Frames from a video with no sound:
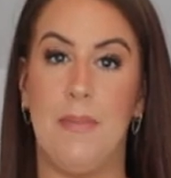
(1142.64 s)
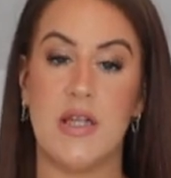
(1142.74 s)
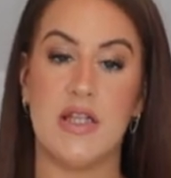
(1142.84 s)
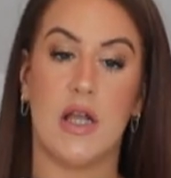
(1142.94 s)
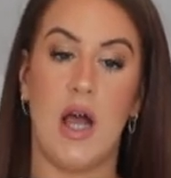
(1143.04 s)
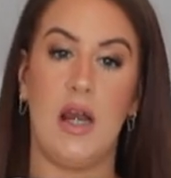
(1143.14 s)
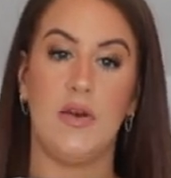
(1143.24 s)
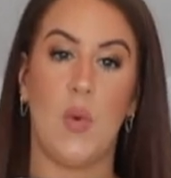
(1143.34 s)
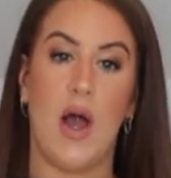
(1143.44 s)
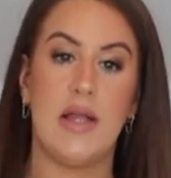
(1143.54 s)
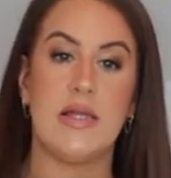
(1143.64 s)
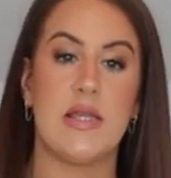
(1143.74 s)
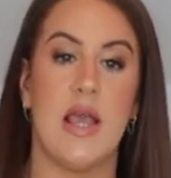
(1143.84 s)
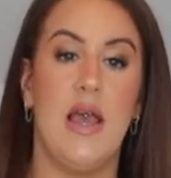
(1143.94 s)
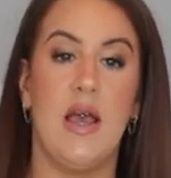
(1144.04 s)
mustard colored
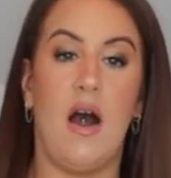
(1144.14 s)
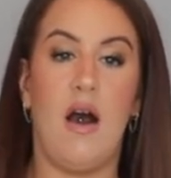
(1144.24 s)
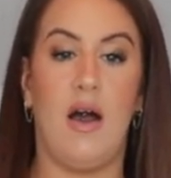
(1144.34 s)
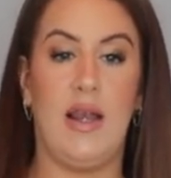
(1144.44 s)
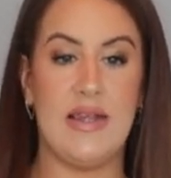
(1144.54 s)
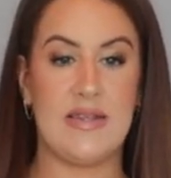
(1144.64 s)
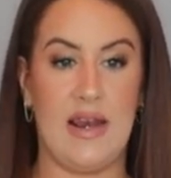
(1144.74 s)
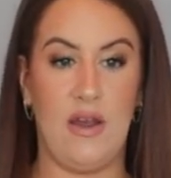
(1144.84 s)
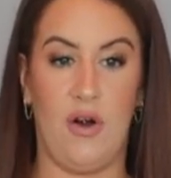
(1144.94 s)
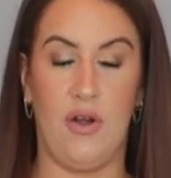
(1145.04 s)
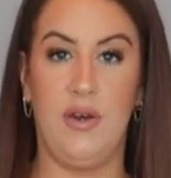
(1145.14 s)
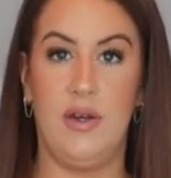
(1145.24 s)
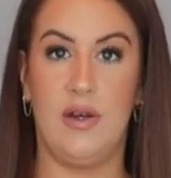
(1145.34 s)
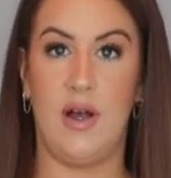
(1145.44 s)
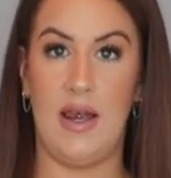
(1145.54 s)
ones. Oh, let's get it on.
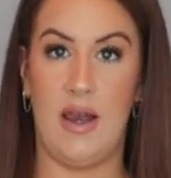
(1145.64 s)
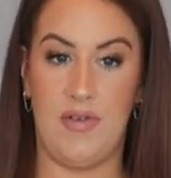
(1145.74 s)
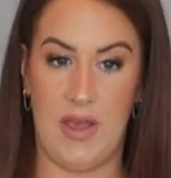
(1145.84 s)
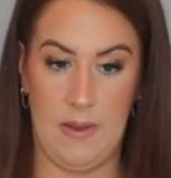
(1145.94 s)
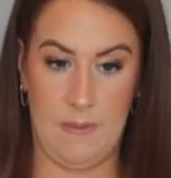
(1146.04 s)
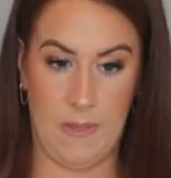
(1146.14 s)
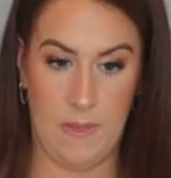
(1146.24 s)
I love it.